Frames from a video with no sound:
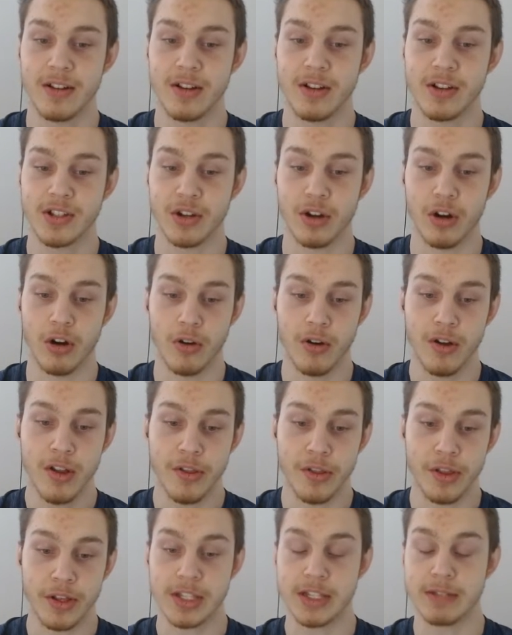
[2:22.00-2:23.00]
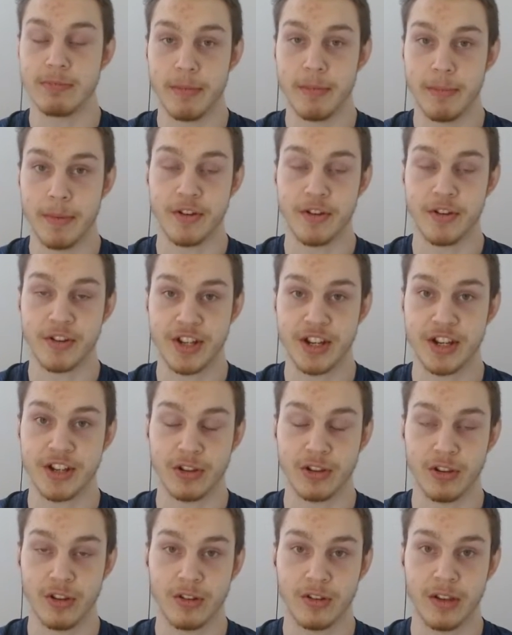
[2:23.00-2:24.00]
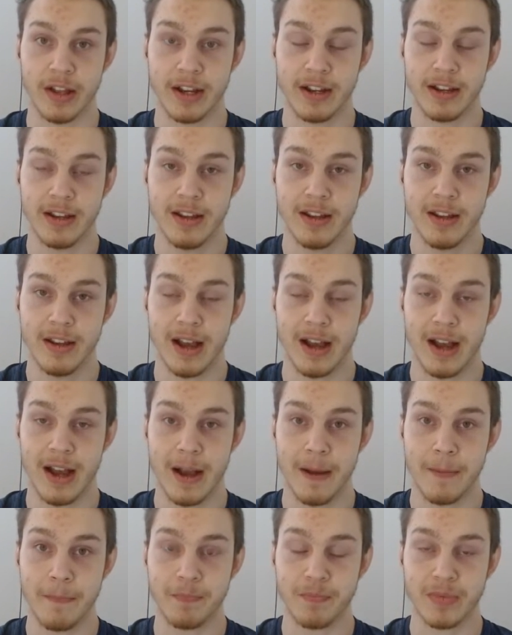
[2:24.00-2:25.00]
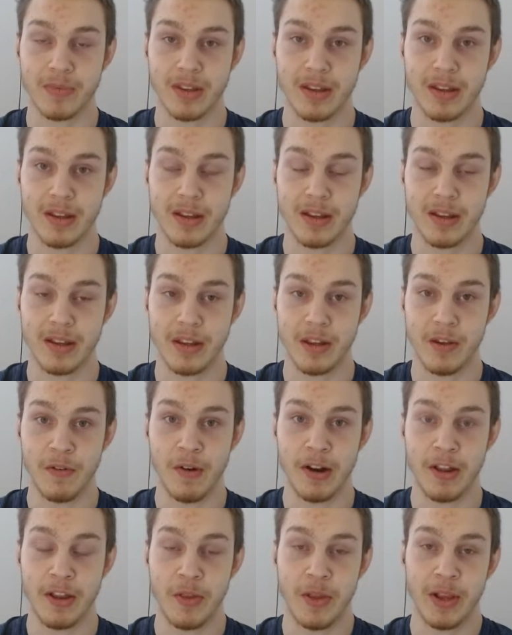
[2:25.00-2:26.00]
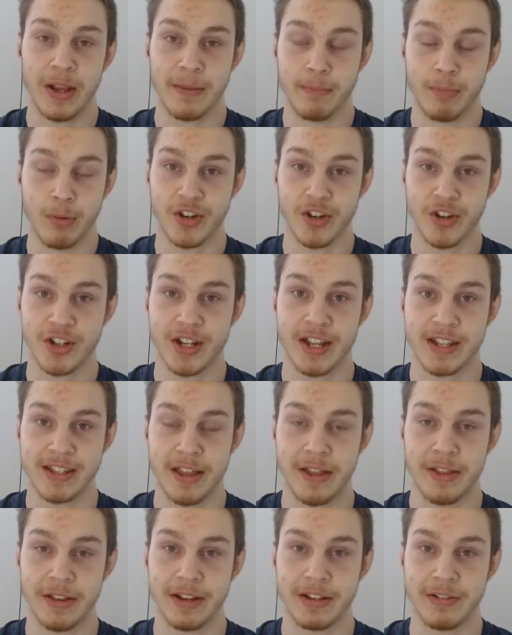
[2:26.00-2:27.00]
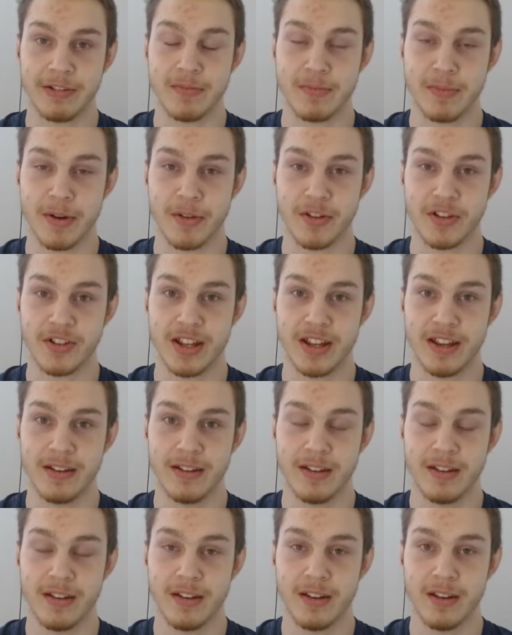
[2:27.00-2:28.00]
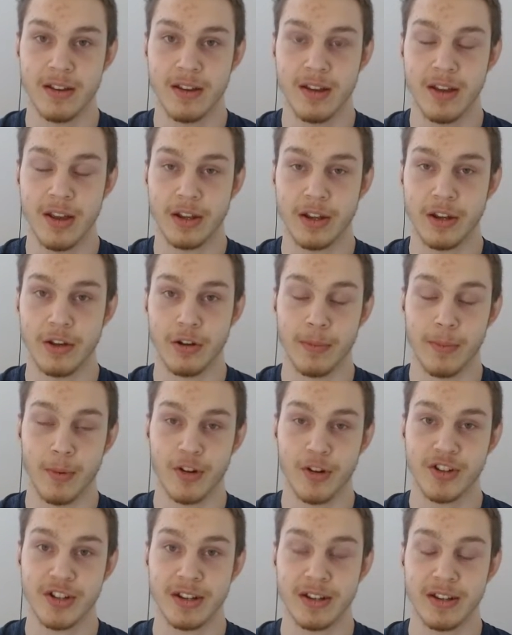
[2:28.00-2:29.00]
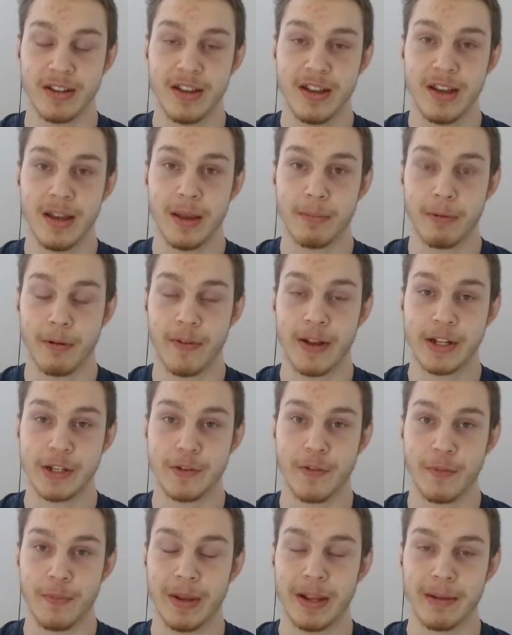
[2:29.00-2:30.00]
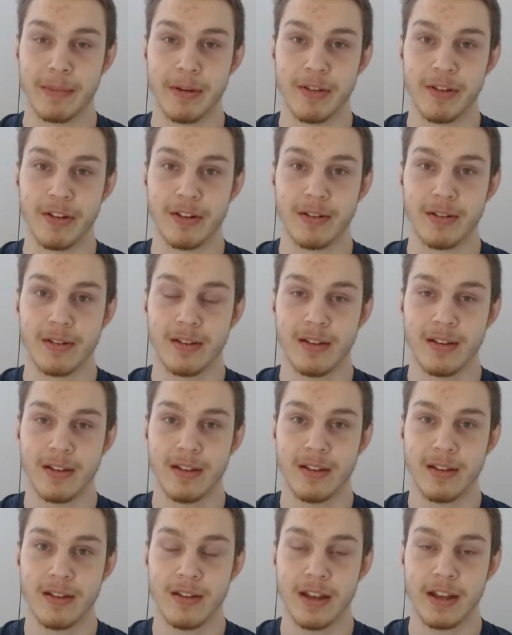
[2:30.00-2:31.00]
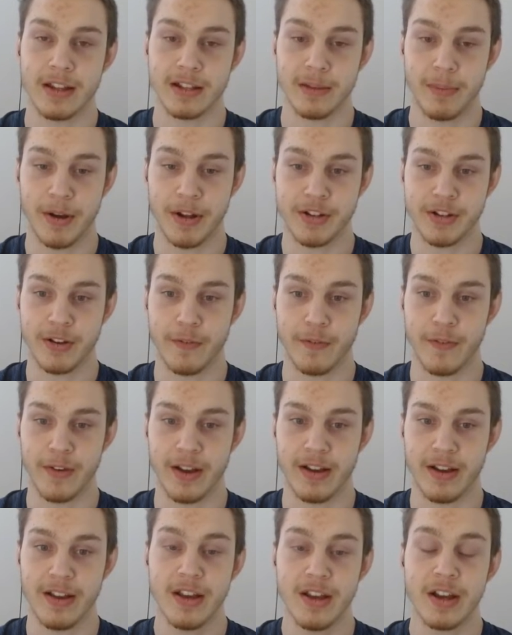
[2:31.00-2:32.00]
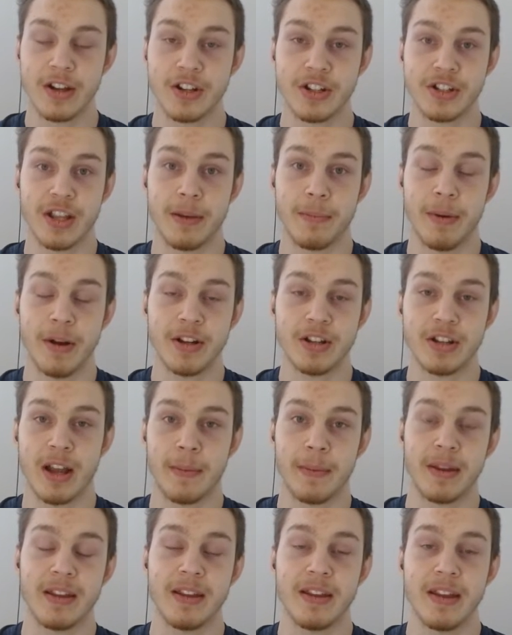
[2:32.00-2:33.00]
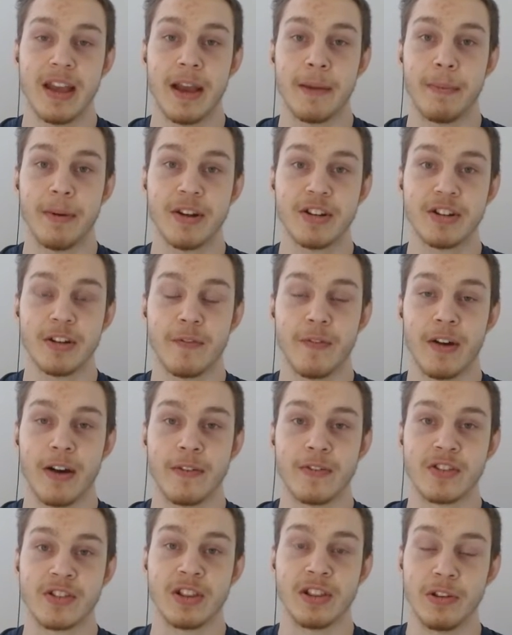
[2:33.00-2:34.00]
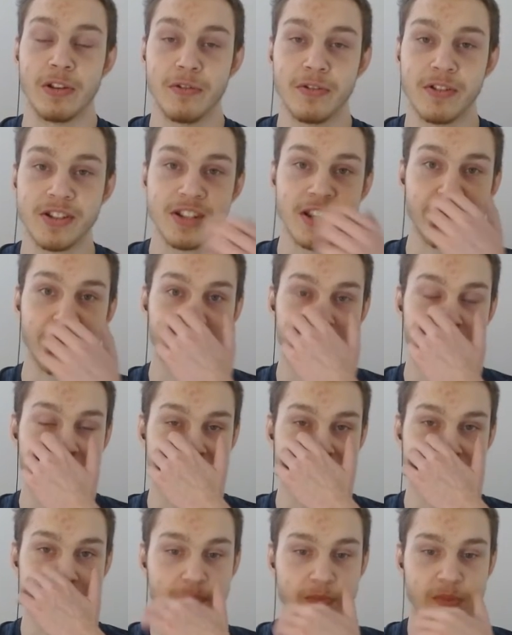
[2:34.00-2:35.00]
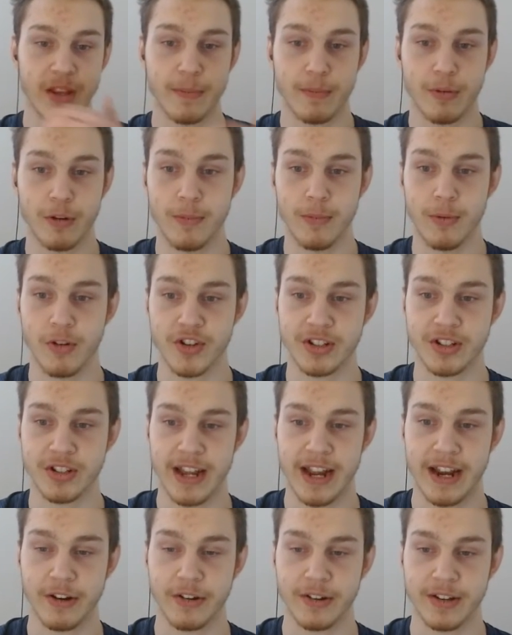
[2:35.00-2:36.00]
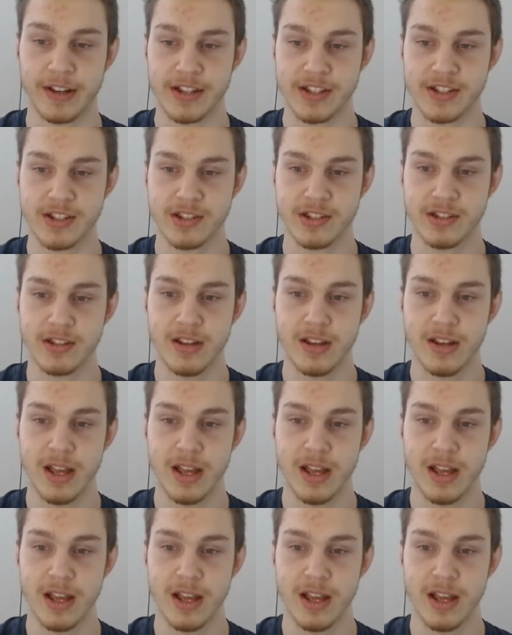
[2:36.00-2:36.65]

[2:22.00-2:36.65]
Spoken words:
So, oh, this is what Mother's Day should look like. You think abortion has anything to do with Mother's Day? No, abortion prevents you from being a mother. It's a bunch of just a bunch I mean a bunch of just lunacy from these pro-abortion anarchists.